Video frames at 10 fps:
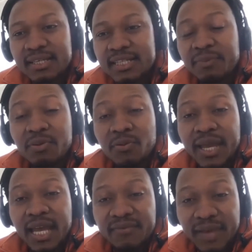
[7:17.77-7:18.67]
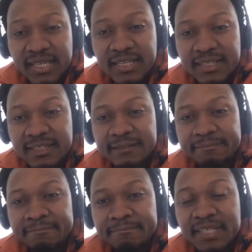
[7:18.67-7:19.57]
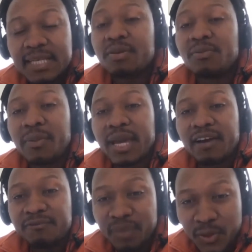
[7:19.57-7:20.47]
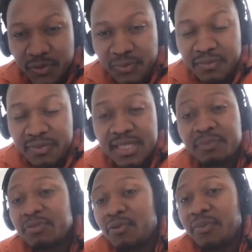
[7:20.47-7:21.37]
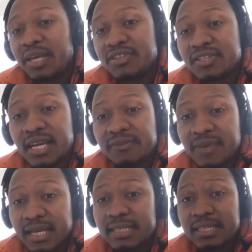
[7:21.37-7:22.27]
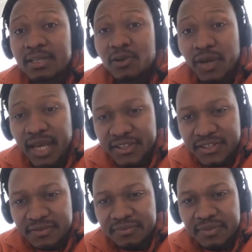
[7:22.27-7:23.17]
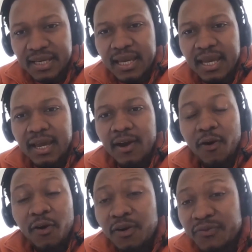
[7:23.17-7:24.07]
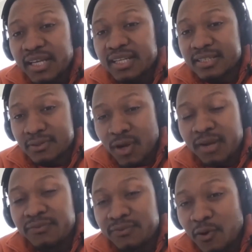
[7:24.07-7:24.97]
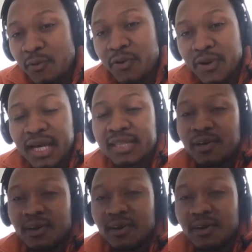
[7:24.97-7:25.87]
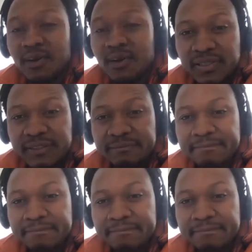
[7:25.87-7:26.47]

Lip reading: Some people may have assets. Some people may have both. Some people may just have assets and no cash. All of that is one form or another of wealth.